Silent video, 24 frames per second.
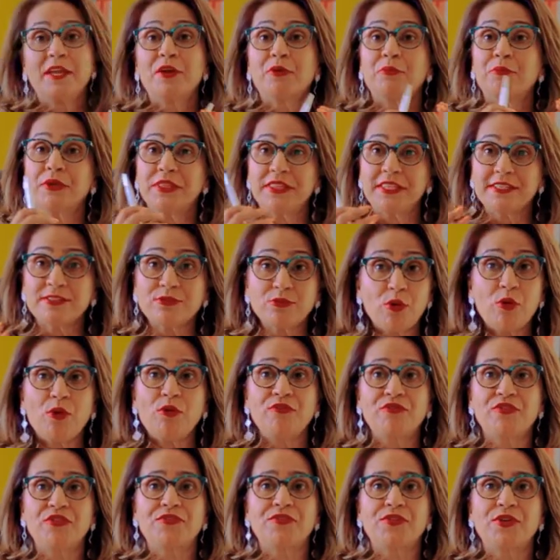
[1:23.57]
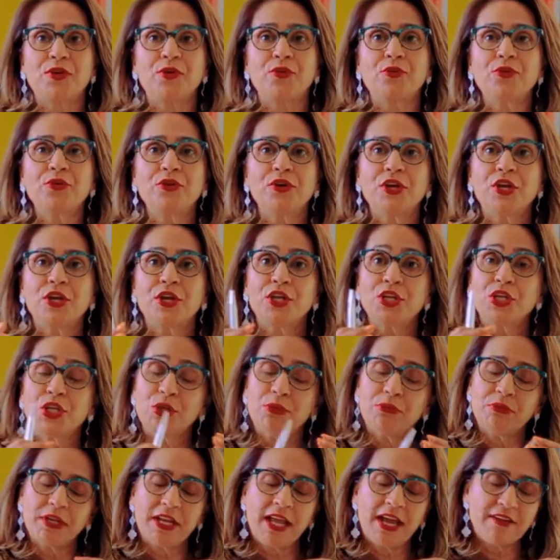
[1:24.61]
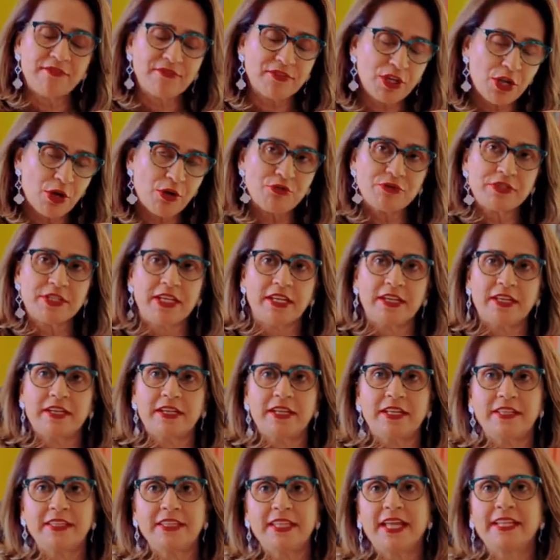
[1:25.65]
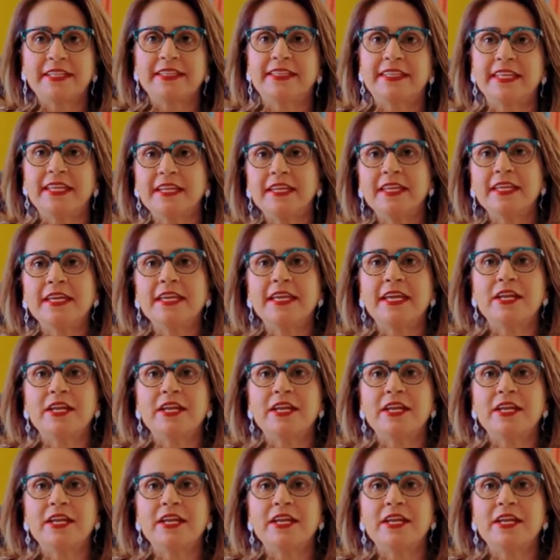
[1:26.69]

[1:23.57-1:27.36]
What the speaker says: With this overview, you will have noted that dini